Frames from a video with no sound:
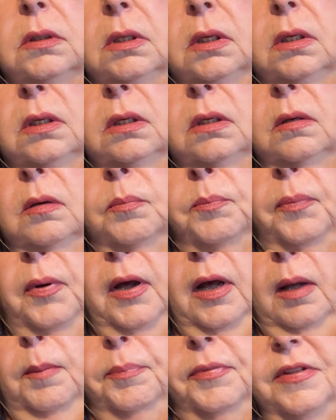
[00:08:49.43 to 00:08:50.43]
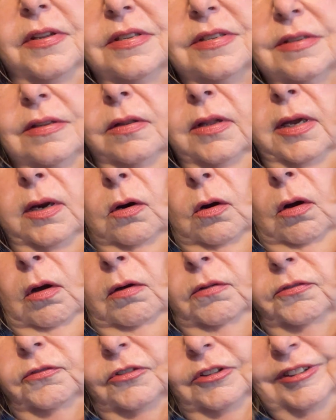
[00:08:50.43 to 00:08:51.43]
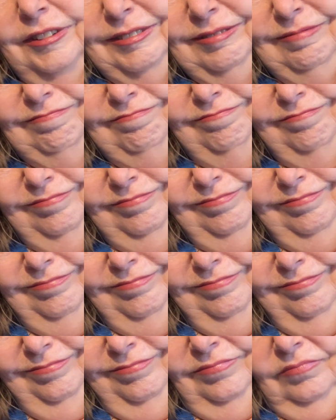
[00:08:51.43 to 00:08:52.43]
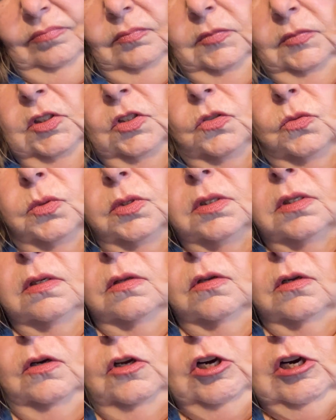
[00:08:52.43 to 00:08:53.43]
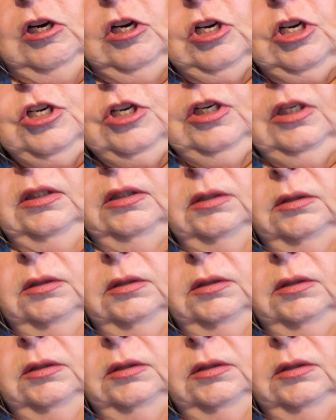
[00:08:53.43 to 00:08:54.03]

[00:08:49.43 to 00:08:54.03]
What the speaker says: I'm going to pop this lid off. This one's a little harder.